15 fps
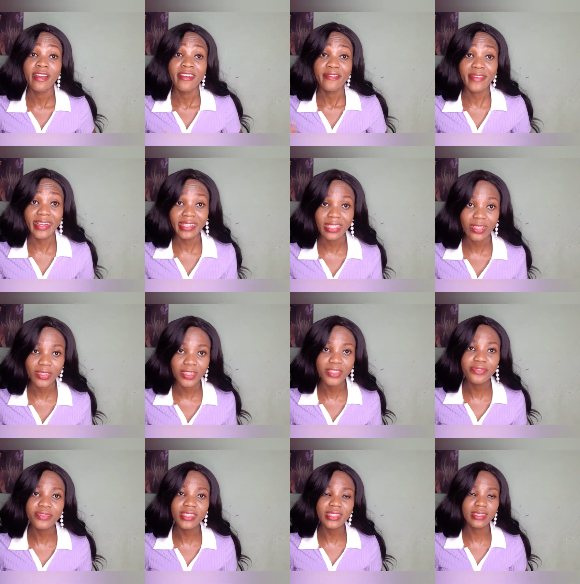find out
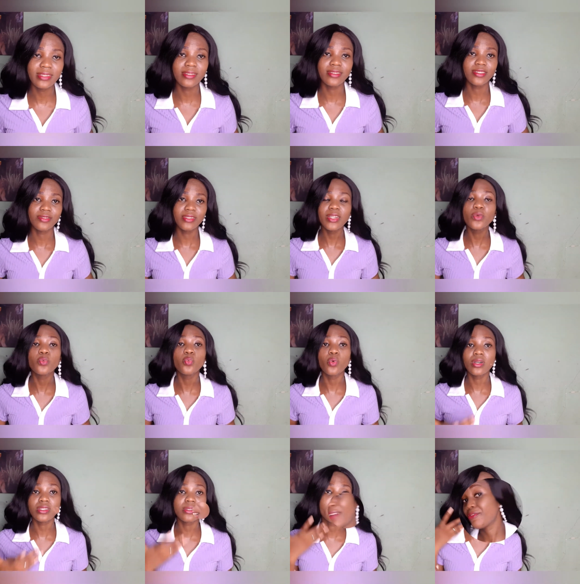if this thing is really
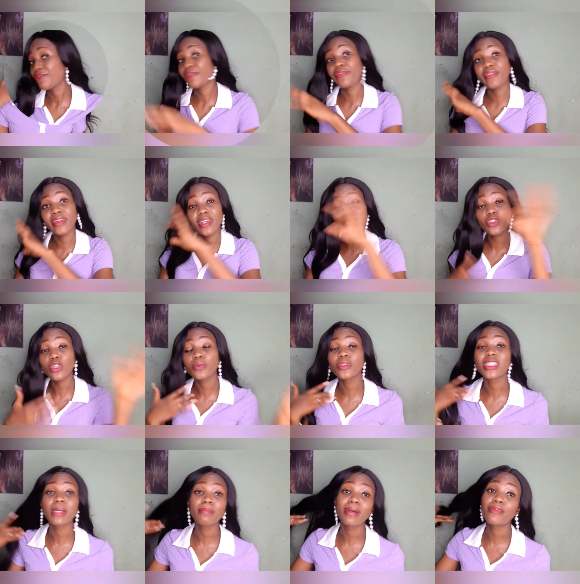worth my money various
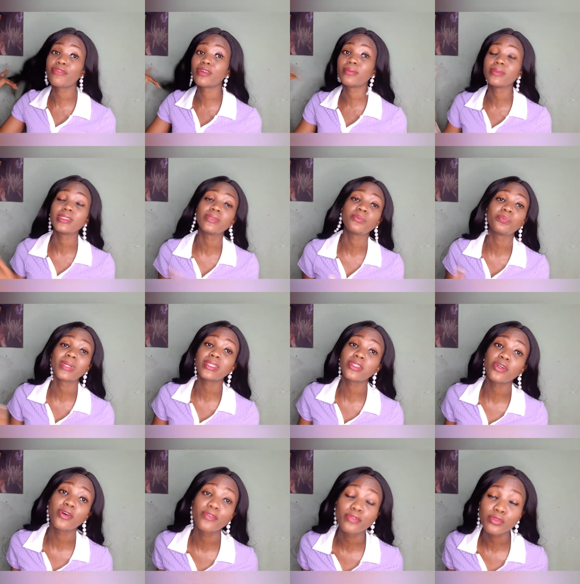options apart from the platter
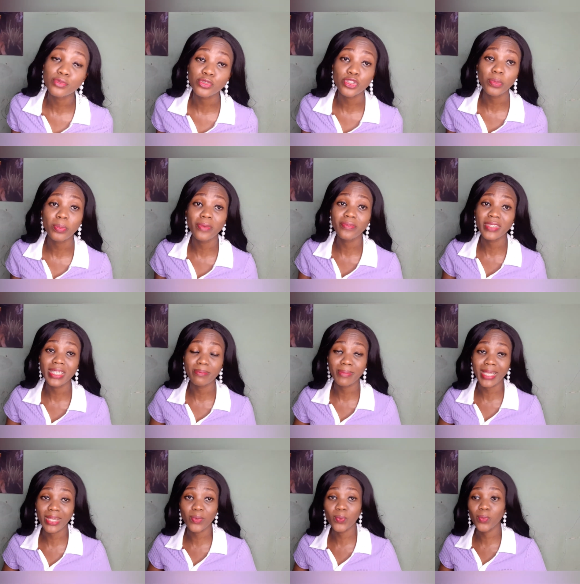of two some of them
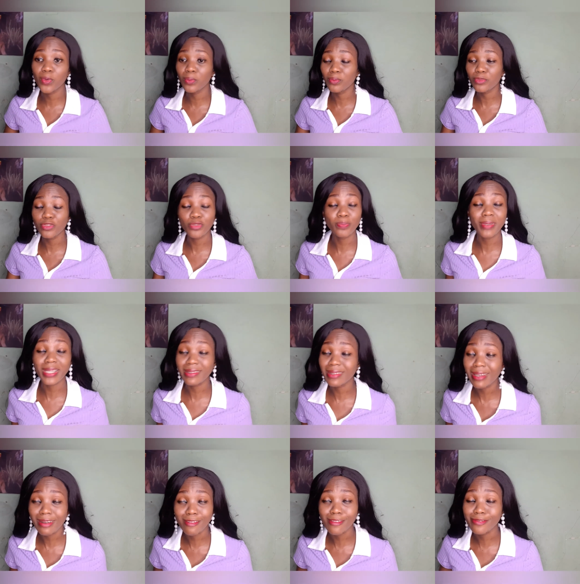like one full platter
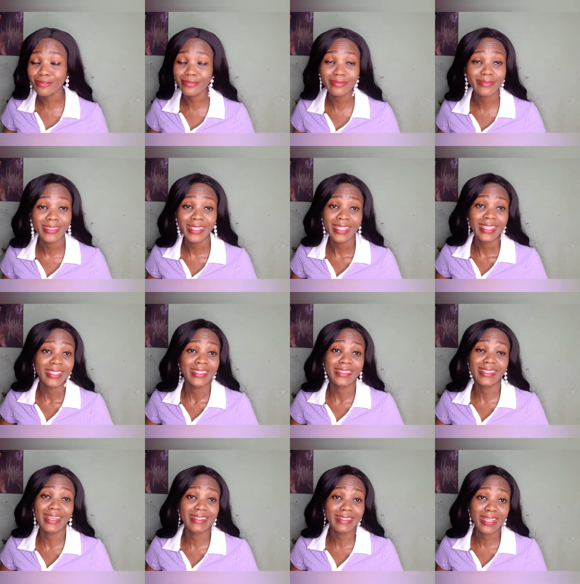of
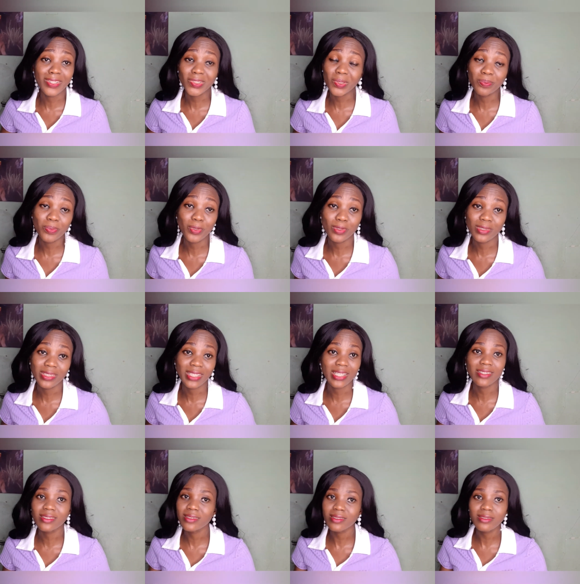9,000 plus. You can
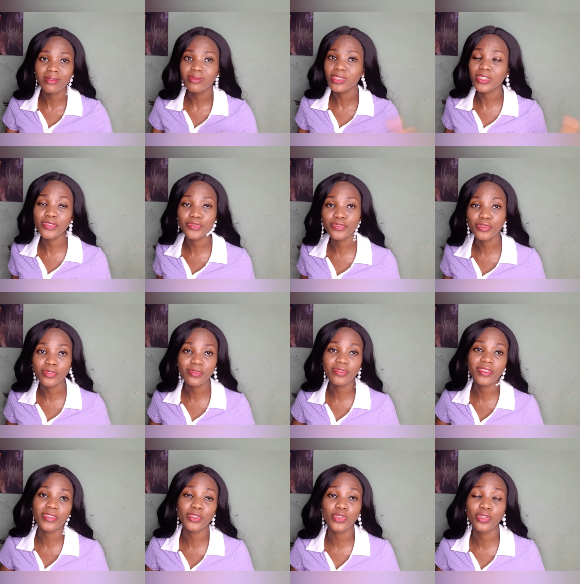see seafood
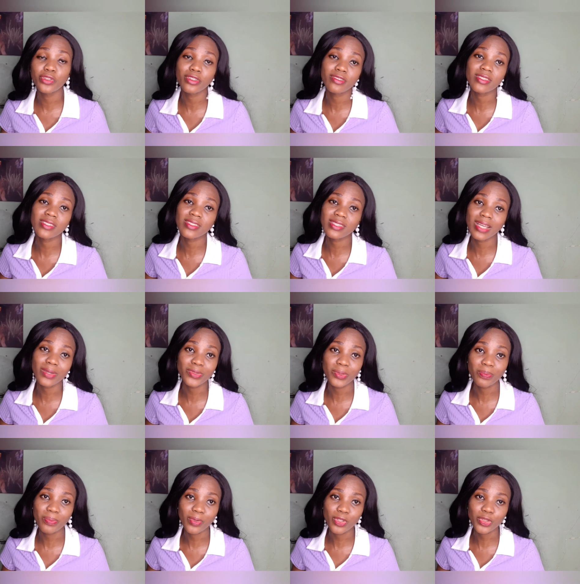variation of
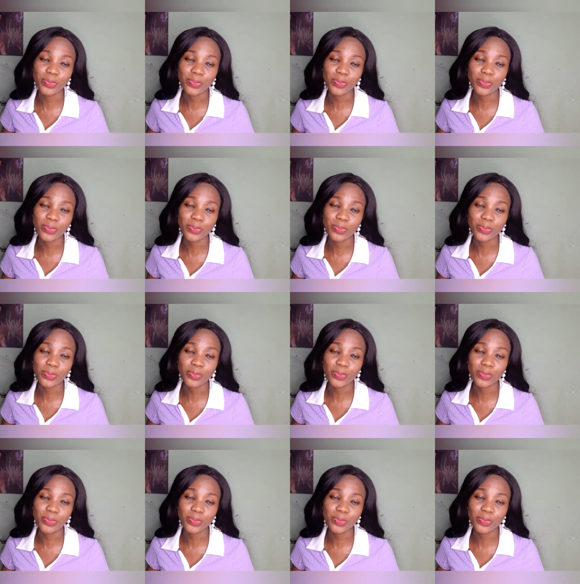6,000 plus.